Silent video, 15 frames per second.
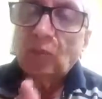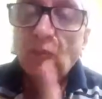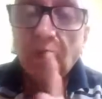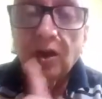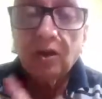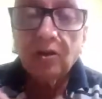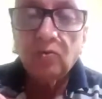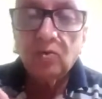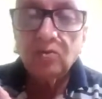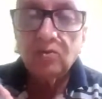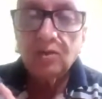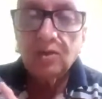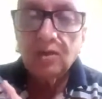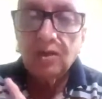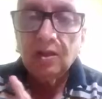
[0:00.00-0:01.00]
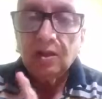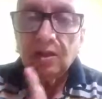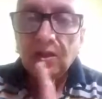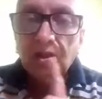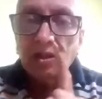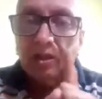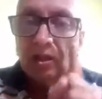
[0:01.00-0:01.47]
what I did was,
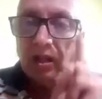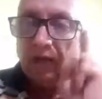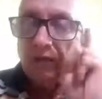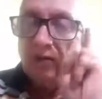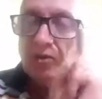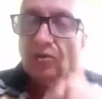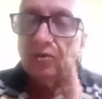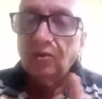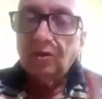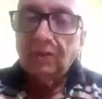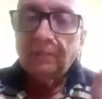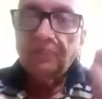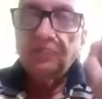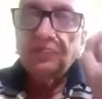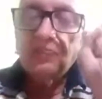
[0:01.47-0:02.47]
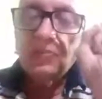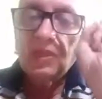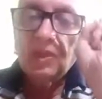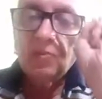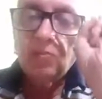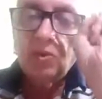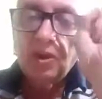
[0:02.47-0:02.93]
I went on
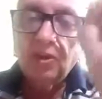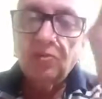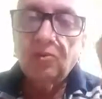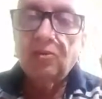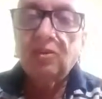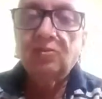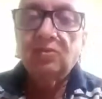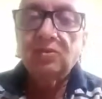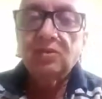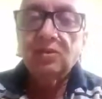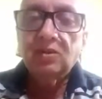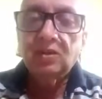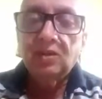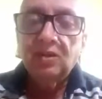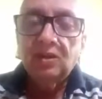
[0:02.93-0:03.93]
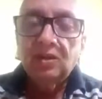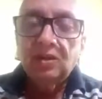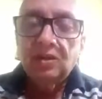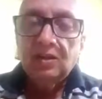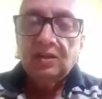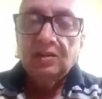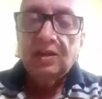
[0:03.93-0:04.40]
putting to the universe
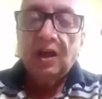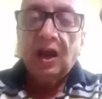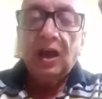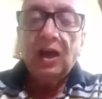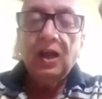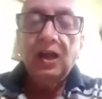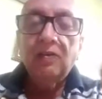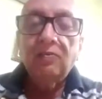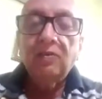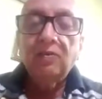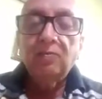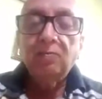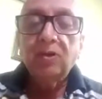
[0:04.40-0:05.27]
that I have a